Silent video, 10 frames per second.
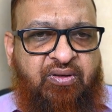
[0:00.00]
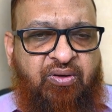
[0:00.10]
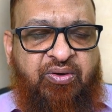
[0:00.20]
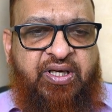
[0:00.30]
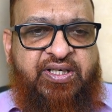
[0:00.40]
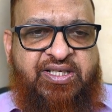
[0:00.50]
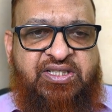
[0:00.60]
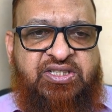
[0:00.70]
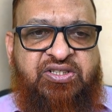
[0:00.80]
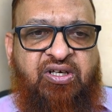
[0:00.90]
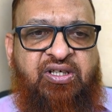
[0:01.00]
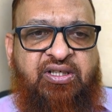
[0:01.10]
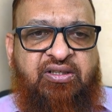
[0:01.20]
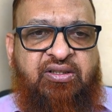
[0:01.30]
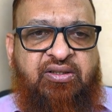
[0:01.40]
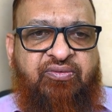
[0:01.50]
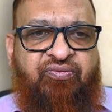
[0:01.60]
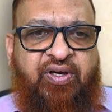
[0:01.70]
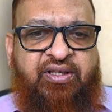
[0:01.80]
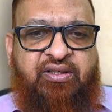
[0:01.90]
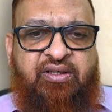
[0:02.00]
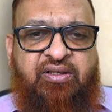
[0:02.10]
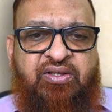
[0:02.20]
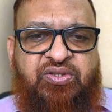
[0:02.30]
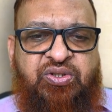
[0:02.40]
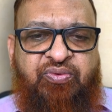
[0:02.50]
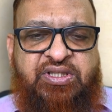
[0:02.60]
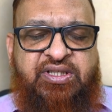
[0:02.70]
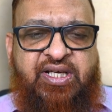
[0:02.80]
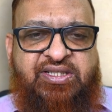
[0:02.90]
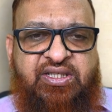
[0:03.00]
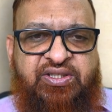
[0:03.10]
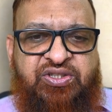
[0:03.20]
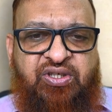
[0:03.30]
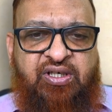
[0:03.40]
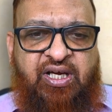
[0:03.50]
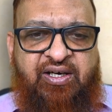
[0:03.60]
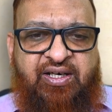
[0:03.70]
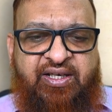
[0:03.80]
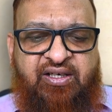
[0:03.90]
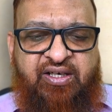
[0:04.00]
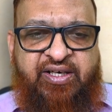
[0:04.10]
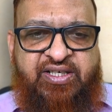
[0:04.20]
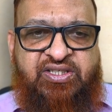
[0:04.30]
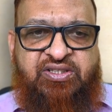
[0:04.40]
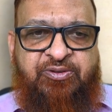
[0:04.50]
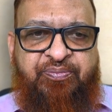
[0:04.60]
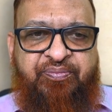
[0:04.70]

Okay, it has installed. Fine. So once it has installed, I'll click on next.